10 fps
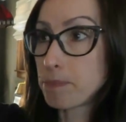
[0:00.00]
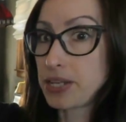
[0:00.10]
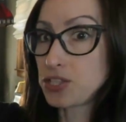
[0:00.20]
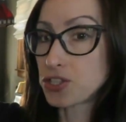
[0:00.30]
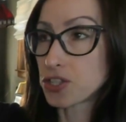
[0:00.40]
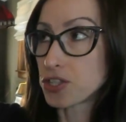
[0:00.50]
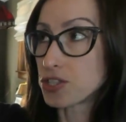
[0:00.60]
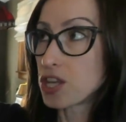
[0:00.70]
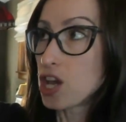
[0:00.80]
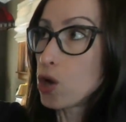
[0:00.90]

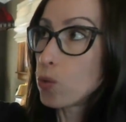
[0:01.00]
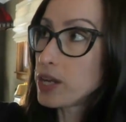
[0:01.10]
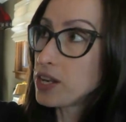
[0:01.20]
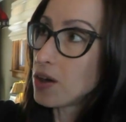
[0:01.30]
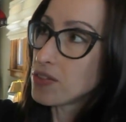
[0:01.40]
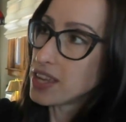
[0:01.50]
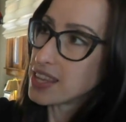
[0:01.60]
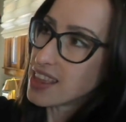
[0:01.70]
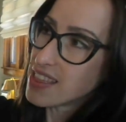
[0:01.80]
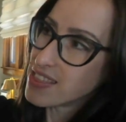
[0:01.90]
Pincers. We know
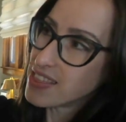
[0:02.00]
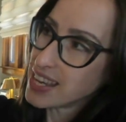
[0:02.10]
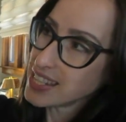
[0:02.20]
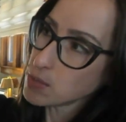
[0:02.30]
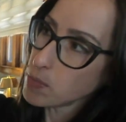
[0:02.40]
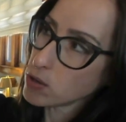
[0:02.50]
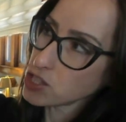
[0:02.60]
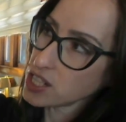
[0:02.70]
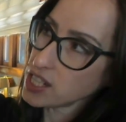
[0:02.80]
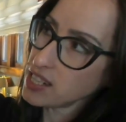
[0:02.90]
that this
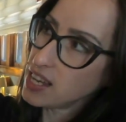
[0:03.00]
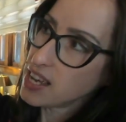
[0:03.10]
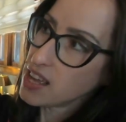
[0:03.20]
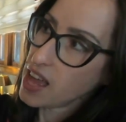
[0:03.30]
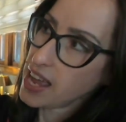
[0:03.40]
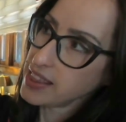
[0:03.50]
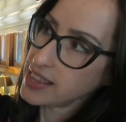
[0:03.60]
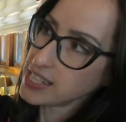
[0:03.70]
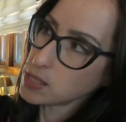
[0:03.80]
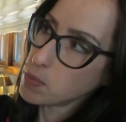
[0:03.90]
motion and
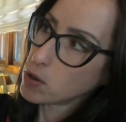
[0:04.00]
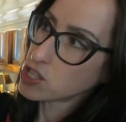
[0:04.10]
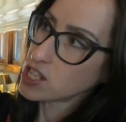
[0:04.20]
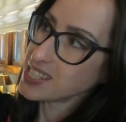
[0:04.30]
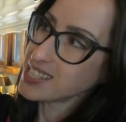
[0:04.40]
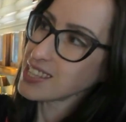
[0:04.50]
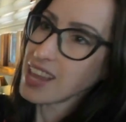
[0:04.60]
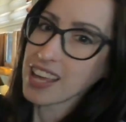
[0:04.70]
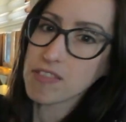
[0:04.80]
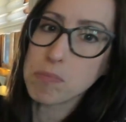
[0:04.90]
this motion, this is a
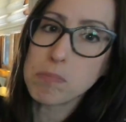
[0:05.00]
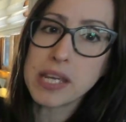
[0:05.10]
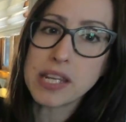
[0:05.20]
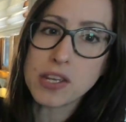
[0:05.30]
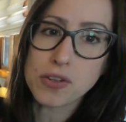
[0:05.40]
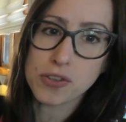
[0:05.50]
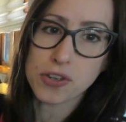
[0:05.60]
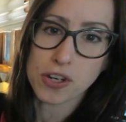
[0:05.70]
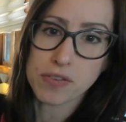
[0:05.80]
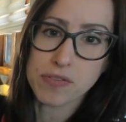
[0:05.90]
lot of median
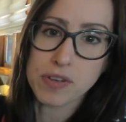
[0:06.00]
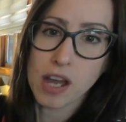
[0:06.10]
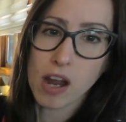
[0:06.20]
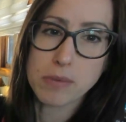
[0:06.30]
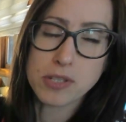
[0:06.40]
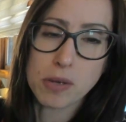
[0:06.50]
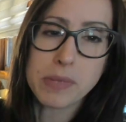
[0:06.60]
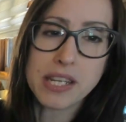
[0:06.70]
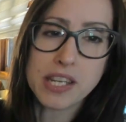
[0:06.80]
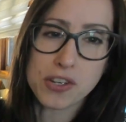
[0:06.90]

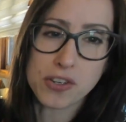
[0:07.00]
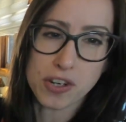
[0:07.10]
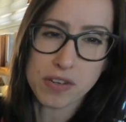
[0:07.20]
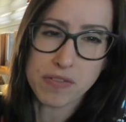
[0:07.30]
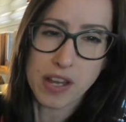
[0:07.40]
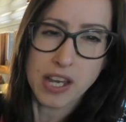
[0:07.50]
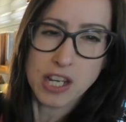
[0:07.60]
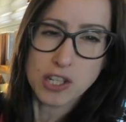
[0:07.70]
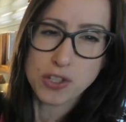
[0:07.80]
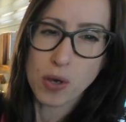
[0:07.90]
nerve.
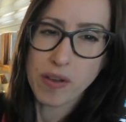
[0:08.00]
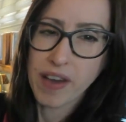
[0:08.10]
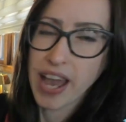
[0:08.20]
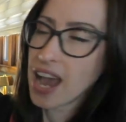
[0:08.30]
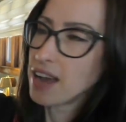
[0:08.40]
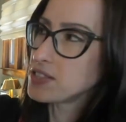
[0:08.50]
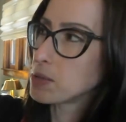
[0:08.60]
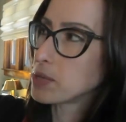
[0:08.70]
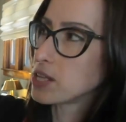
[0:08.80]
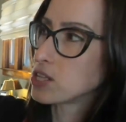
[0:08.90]
So if I have
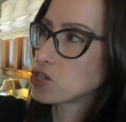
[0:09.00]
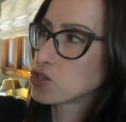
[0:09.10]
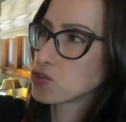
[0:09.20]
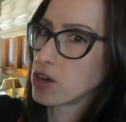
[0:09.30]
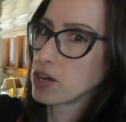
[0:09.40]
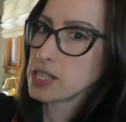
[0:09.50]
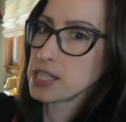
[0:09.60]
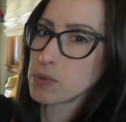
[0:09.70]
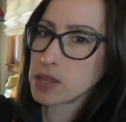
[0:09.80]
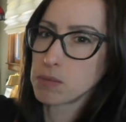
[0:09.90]
somebody that's
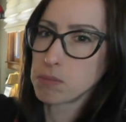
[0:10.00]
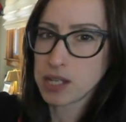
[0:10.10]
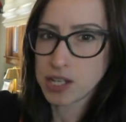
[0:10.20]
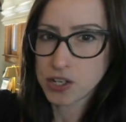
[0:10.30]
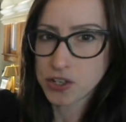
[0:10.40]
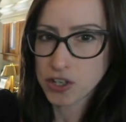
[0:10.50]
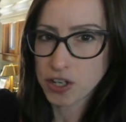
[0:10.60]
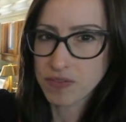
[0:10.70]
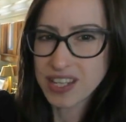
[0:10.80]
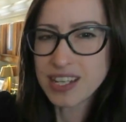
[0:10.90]
struggling with the median
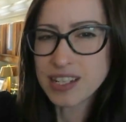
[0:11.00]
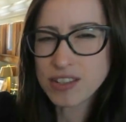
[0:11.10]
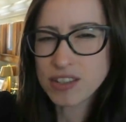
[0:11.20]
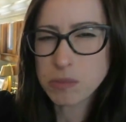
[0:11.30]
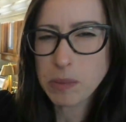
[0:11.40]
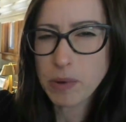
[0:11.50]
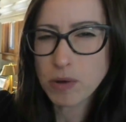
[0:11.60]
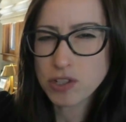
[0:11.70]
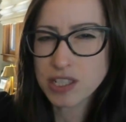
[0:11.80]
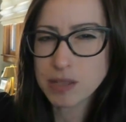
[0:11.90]
nerve, these are going to be
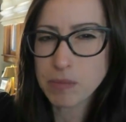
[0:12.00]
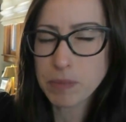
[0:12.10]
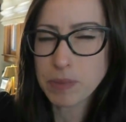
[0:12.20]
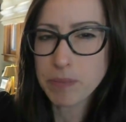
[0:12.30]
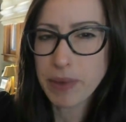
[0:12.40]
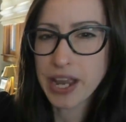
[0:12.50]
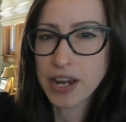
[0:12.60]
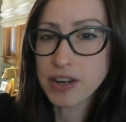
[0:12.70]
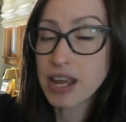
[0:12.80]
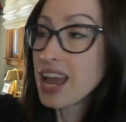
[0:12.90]
motions that might be
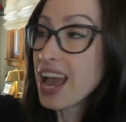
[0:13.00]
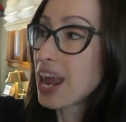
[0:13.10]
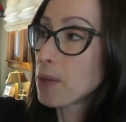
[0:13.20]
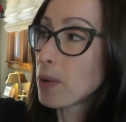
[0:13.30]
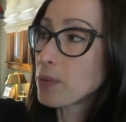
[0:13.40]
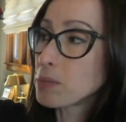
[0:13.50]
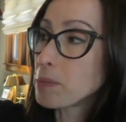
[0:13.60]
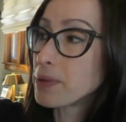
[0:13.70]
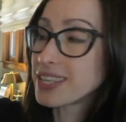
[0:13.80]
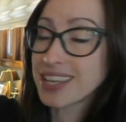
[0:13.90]
impaired, and I might want to
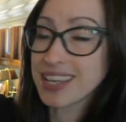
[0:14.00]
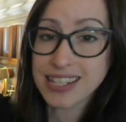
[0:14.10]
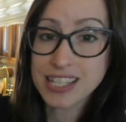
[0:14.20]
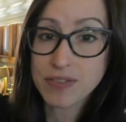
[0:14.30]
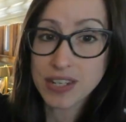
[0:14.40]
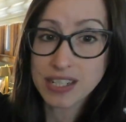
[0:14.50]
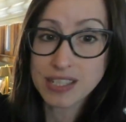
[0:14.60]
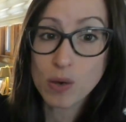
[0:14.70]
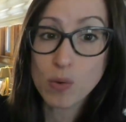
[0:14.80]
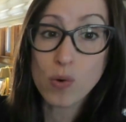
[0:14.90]
be picking activities
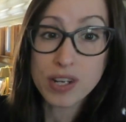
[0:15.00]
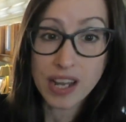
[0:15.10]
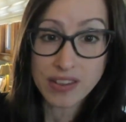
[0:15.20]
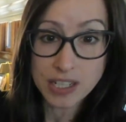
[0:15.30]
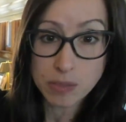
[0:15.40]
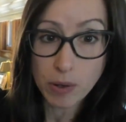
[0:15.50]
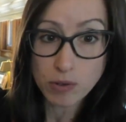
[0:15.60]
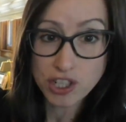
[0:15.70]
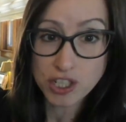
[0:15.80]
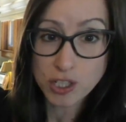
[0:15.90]
that work on these
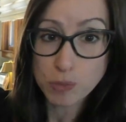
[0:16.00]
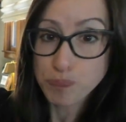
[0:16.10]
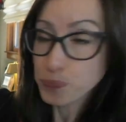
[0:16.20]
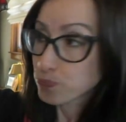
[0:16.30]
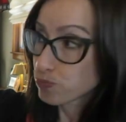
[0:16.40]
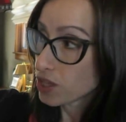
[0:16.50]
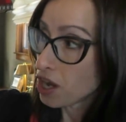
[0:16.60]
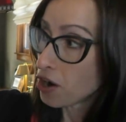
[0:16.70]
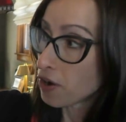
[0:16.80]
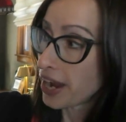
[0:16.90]
motions.
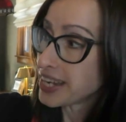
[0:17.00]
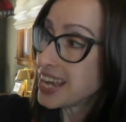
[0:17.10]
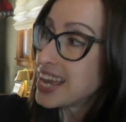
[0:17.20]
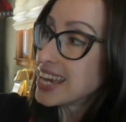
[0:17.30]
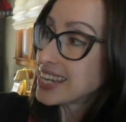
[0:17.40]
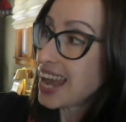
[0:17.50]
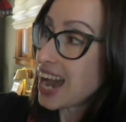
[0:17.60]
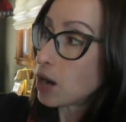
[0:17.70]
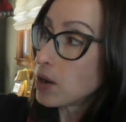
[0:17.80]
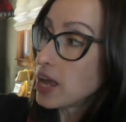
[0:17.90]
All right.
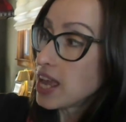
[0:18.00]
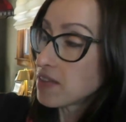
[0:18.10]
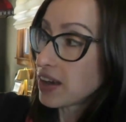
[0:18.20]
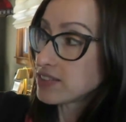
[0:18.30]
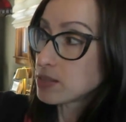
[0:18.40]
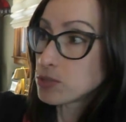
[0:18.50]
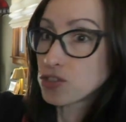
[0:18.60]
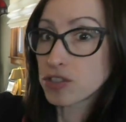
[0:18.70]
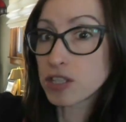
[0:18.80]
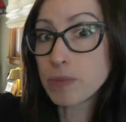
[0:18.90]
Now, if I have someone
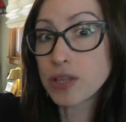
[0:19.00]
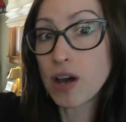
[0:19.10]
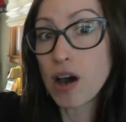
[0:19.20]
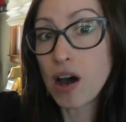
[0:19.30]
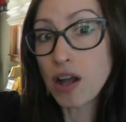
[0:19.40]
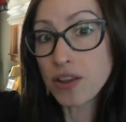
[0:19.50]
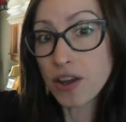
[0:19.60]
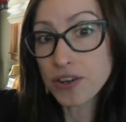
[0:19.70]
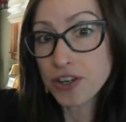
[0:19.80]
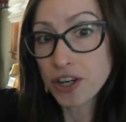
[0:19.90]
struggling with the
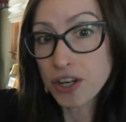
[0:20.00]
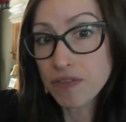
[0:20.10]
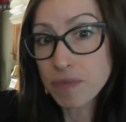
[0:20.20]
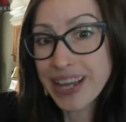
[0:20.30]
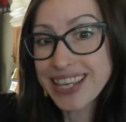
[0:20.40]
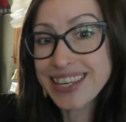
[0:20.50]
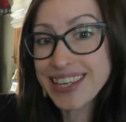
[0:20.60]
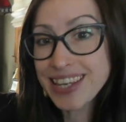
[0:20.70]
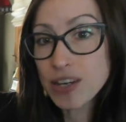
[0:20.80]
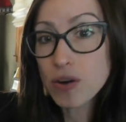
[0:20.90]
ulnar nerve, my
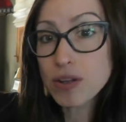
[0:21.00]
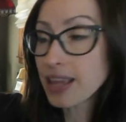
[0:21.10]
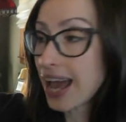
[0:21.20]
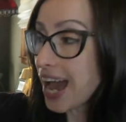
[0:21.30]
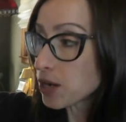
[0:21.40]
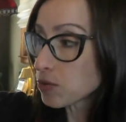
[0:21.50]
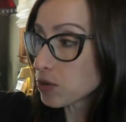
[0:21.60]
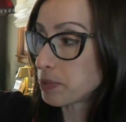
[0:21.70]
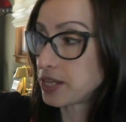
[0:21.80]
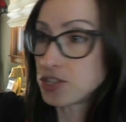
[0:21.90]
key or
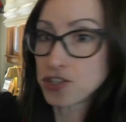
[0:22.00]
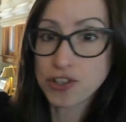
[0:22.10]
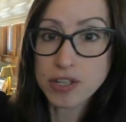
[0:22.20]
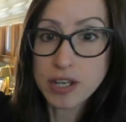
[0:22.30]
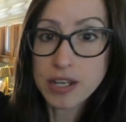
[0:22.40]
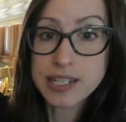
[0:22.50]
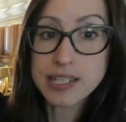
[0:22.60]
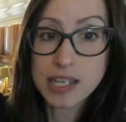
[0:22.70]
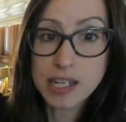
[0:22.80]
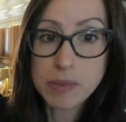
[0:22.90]
lateral pinch
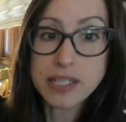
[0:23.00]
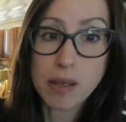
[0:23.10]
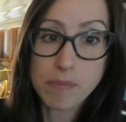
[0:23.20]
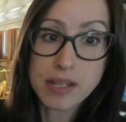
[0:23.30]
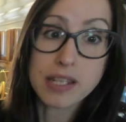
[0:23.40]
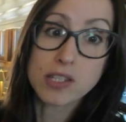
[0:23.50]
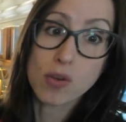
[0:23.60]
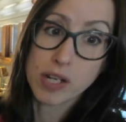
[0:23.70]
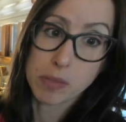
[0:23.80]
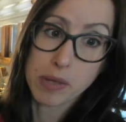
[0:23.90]
is going to be something that's
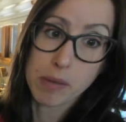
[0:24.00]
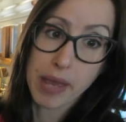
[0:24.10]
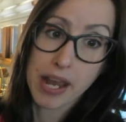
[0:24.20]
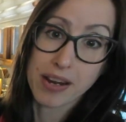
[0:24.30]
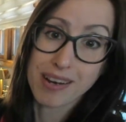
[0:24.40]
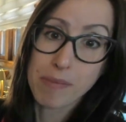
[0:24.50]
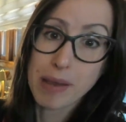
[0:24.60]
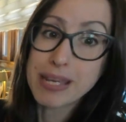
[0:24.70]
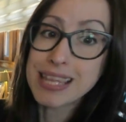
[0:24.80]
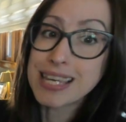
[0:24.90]
going to be impaired.
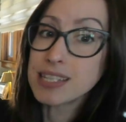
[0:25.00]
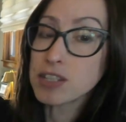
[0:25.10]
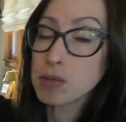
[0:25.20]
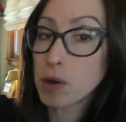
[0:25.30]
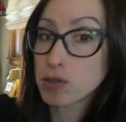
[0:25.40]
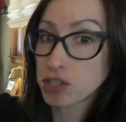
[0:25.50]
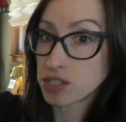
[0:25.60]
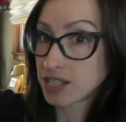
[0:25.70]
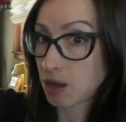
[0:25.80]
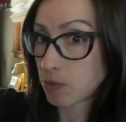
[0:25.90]
Maybe these are
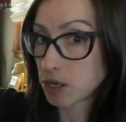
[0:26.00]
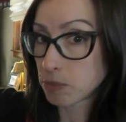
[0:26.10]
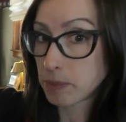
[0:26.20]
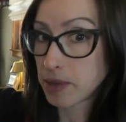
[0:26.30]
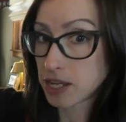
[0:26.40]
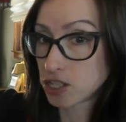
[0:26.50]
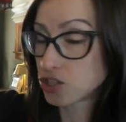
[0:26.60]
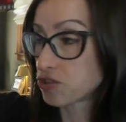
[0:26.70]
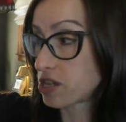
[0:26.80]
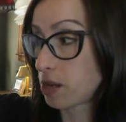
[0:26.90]
motions that I want to be making
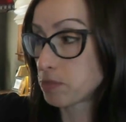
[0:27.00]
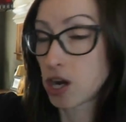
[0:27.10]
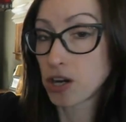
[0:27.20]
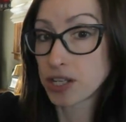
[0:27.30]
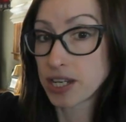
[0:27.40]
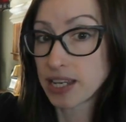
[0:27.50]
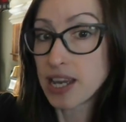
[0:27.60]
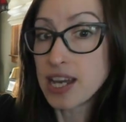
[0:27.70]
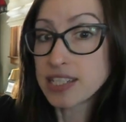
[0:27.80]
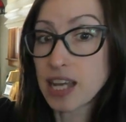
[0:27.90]
sure that I'm targeting
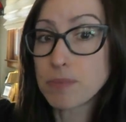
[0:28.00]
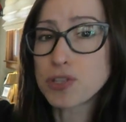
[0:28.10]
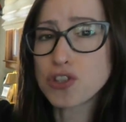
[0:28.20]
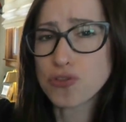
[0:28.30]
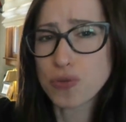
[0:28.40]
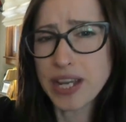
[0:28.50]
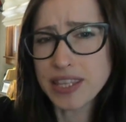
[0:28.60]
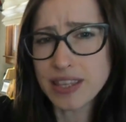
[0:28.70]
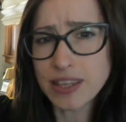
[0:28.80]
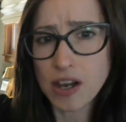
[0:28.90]
to help
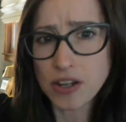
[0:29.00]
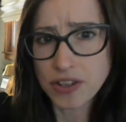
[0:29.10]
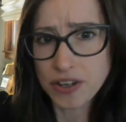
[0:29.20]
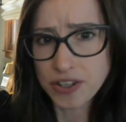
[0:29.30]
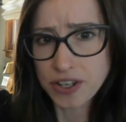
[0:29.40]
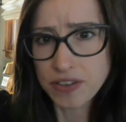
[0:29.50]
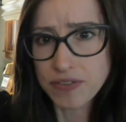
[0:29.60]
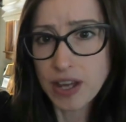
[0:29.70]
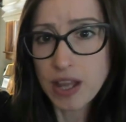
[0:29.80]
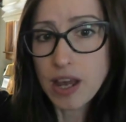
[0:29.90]
strengthen the ulnar nerve.
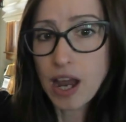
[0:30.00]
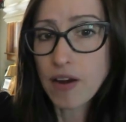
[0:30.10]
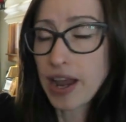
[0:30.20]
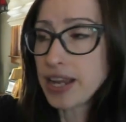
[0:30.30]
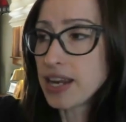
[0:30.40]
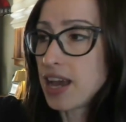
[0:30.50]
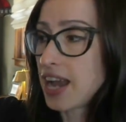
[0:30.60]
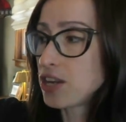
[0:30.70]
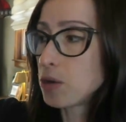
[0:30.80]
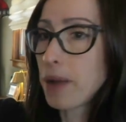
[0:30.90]
All right.
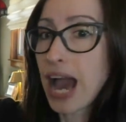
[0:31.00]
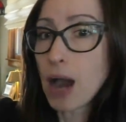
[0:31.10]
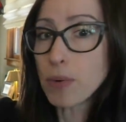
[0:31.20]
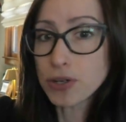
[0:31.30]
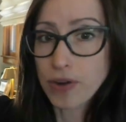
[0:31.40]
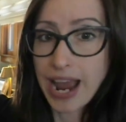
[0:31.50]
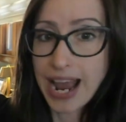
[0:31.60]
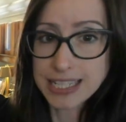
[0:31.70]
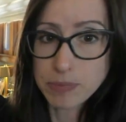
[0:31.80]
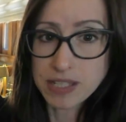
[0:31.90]
I know power
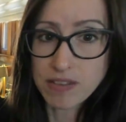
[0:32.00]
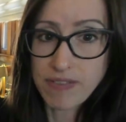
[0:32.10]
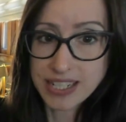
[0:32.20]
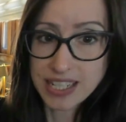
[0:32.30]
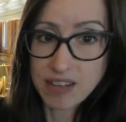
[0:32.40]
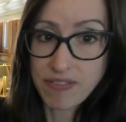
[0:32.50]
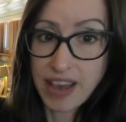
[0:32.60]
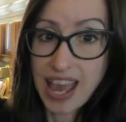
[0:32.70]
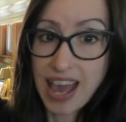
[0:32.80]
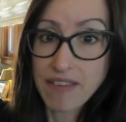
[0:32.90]
grasp is affected if I
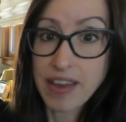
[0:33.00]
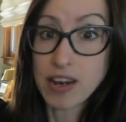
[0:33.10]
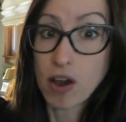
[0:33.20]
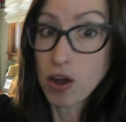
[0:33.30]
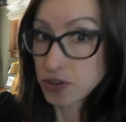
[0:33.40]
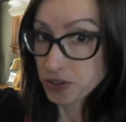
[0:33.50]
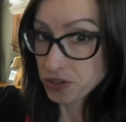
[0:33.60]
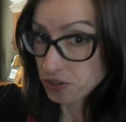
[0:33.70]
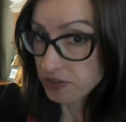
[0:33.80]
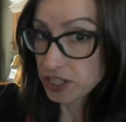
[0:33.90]
have an ulnar
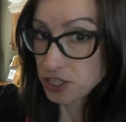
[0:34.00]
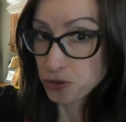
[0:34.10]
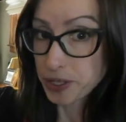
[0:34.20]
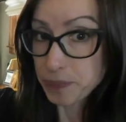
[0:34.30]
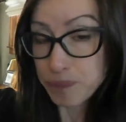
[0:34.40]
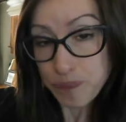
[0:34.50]
nerve injury.